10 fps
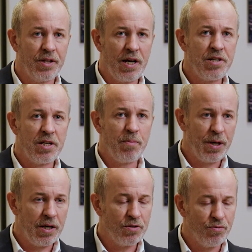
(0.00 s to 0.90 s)
The
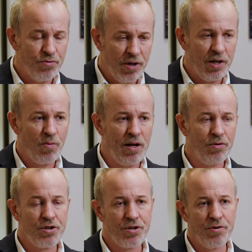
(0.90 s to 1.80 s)
KTP is really
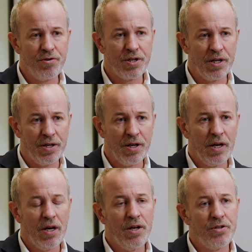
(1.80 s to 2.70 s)
well suited
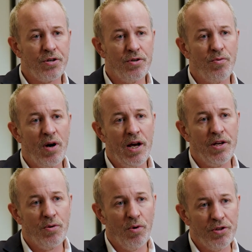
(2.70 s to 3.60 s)
to where
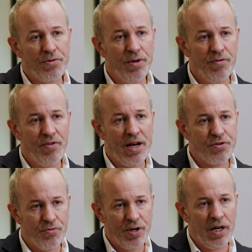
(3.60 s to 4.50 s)
you want to
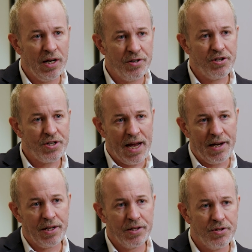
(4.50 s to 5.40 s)
invest real
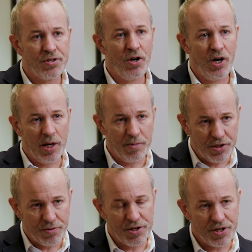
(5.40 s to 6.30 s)
understanding and time
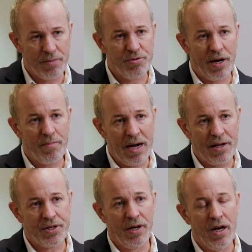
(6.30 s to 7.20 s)
into a subject
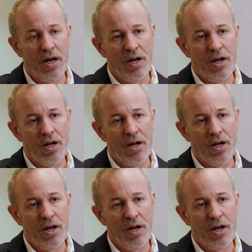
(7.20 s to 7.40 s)
matter